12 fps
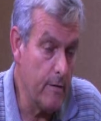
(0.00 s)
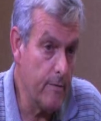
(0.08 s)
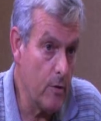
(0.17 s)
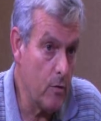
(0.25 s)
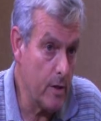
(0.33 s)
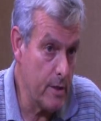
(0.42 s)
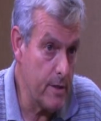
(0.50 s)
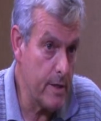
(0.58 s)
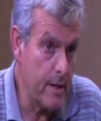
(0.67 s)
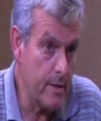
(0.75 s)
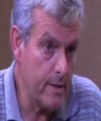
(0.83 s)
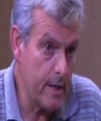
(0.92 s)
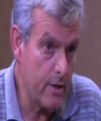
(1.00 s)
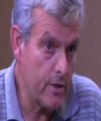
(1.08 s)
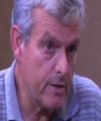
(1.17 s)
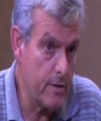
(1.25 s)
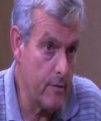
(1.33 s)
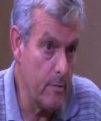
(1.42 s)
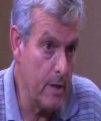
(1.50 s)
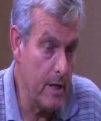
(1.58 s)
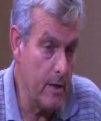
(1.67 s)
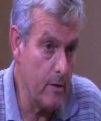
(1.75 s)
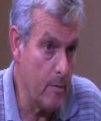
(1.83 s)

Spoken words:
info consent sections of the meeting.